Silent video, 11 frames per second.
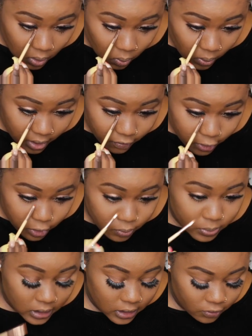whatever you
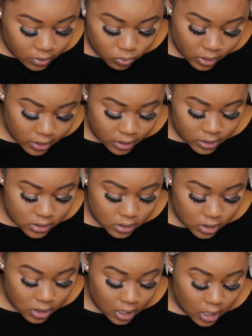believe in, whether it's
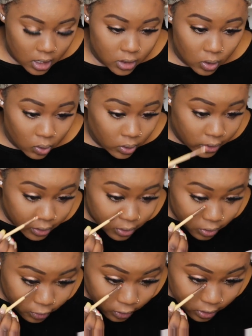in God or the
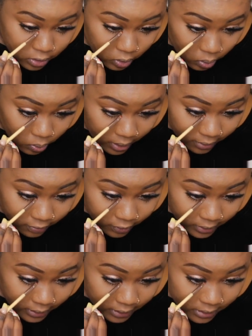universe or whatever
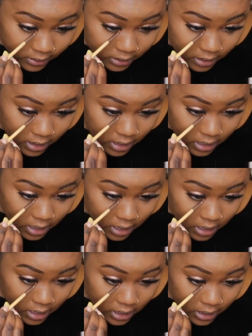it is,
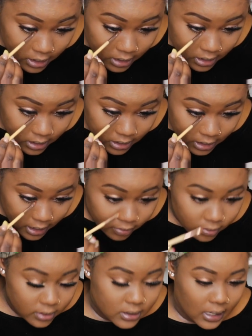
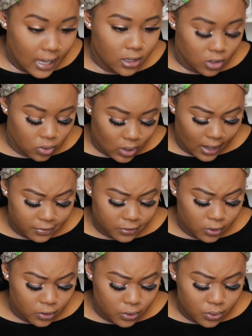they thank you
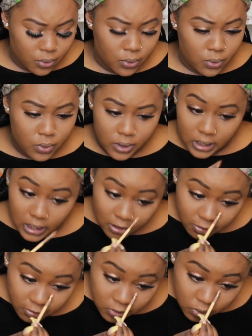after you
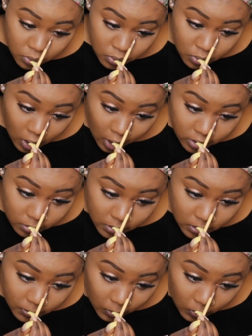give to other
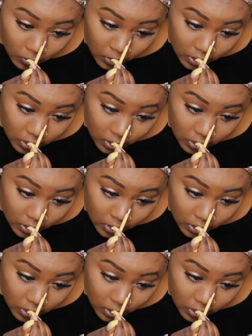people,